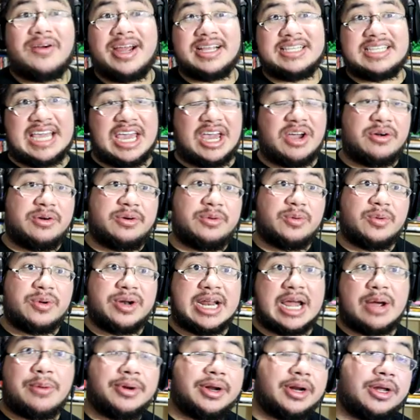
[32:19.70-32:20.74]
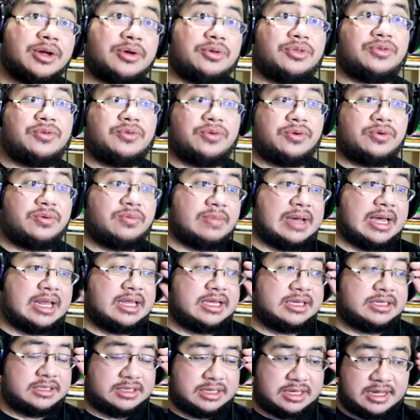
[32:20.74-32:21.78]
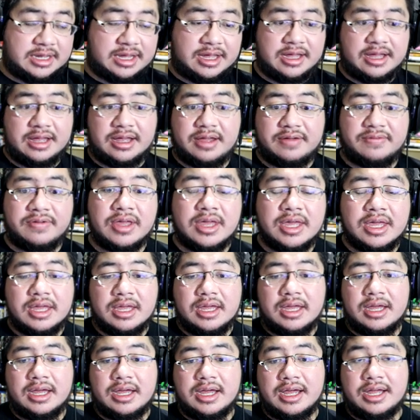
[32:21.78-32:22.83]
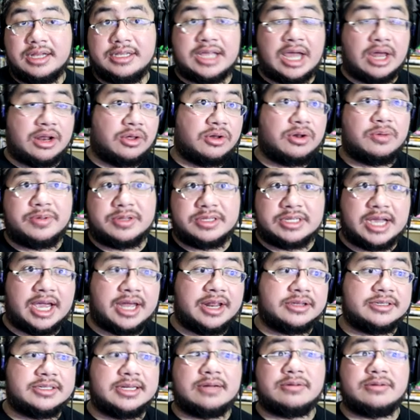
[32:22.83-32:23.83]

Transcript: right, hey everyone, now we're gonna go through my list of uh, downloadable titles.